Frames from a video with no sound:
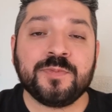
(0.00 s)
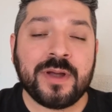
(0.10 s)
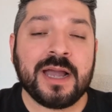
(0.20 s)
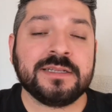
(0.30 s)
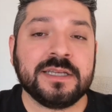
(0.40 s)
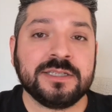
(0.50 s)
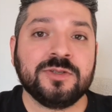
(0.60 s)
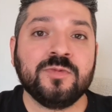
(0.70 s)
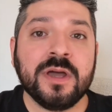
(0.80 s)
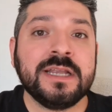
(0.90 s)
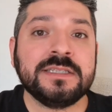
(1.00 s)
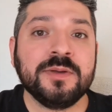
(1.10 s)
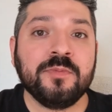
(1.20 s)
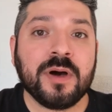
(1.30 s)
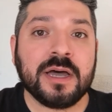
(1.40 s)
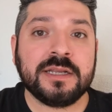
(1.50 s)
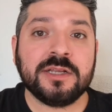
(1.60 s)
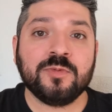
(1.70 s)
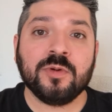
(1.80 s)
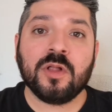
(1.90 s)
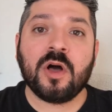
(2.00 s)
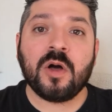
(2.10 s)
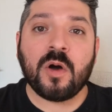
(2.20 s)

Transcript: practiced, when it's embodied, will